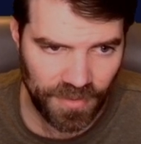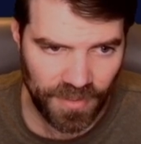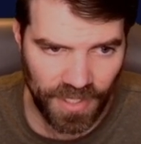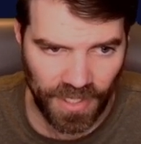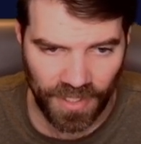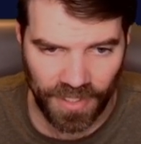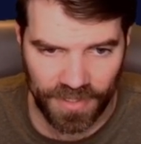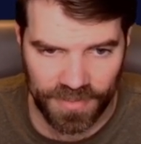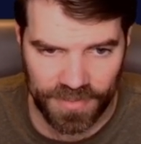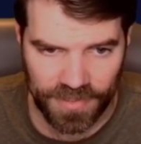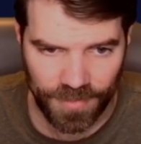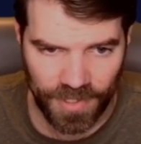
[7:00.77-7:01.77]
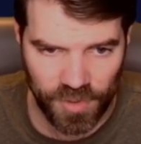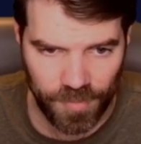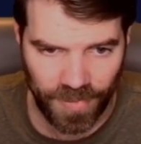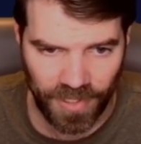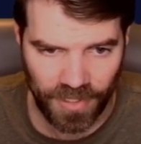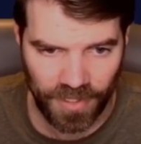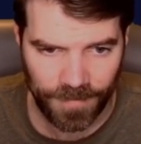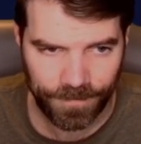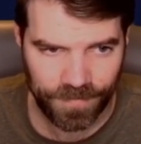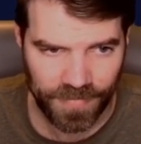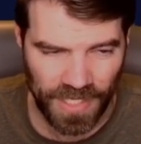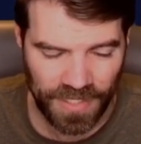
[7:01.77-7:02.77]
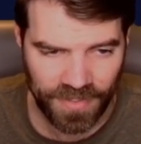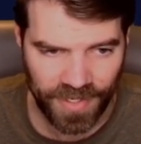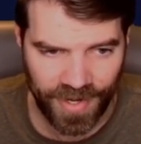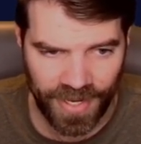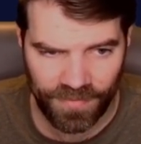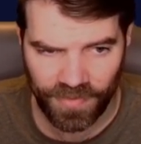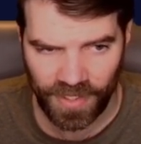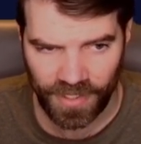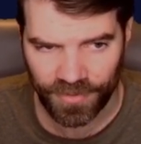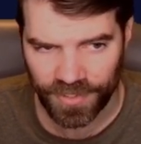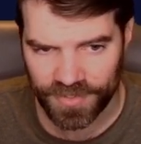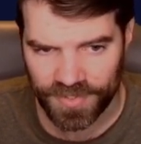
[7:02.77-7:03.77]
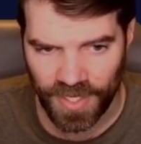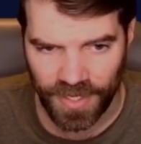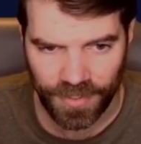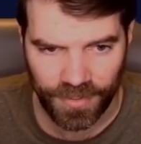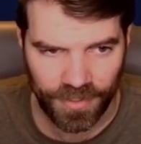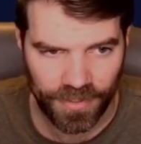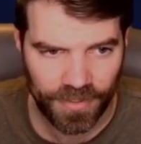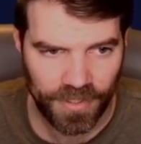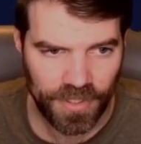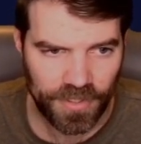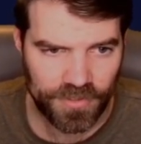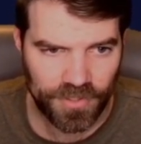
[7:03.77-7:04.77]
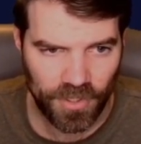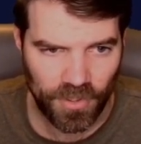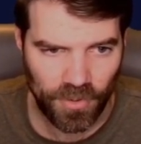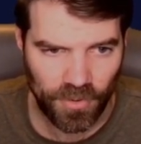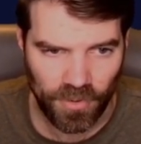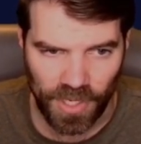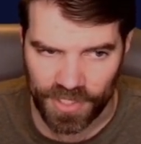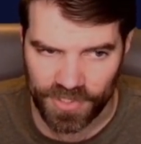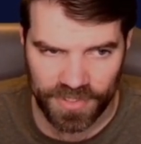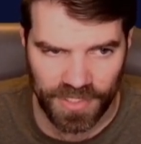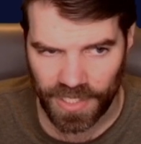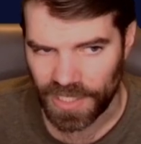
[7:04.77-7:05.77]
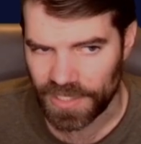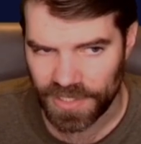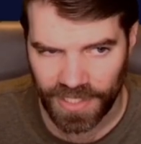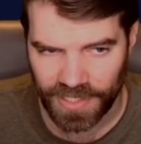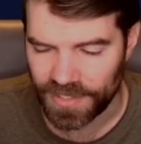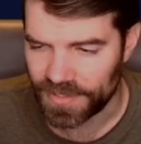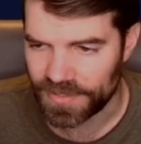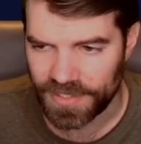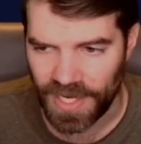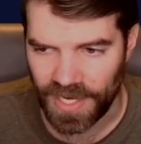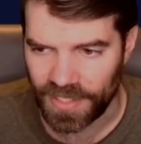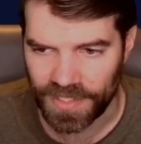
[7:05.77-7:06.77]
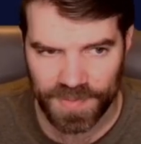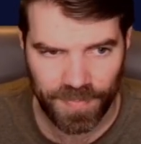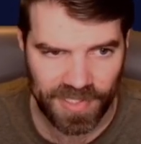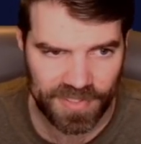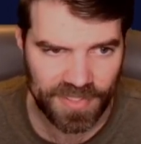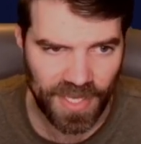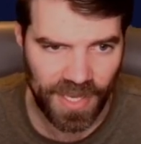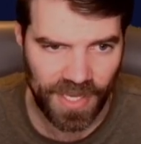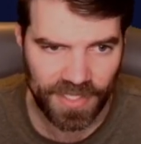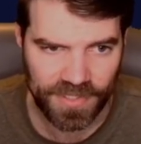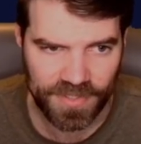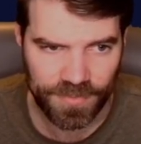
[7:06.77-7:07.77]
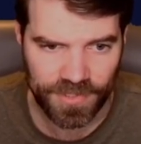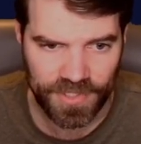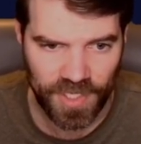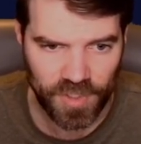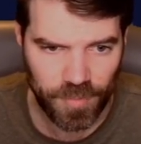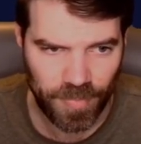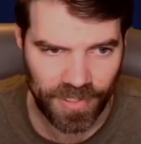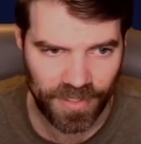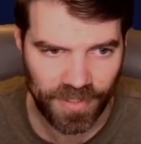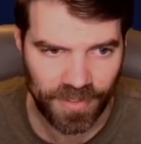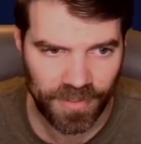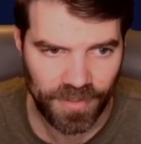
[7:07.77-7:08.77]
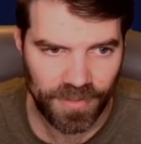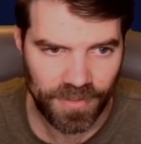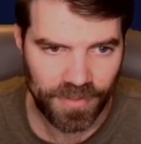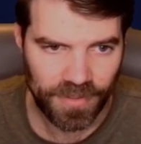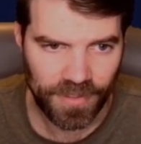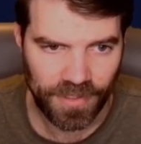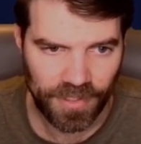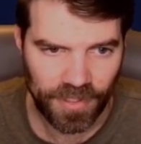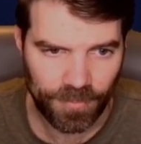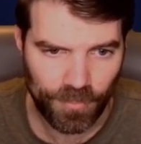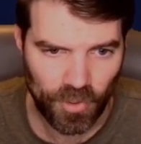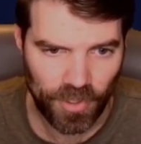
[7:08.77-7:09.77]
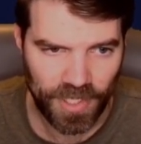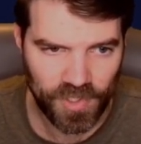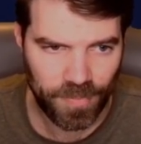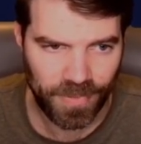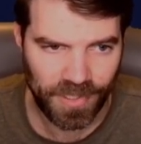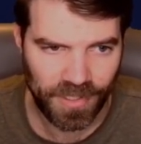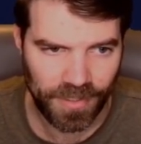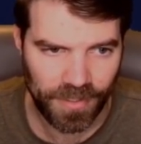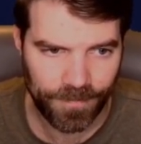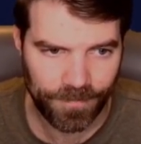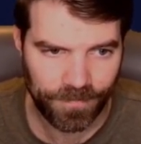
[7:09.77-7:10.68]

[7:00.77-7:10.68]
and some HP. And then I have the healing set on her. So I just kind of to get the tankiest pieces I had. This one's HP, more HP.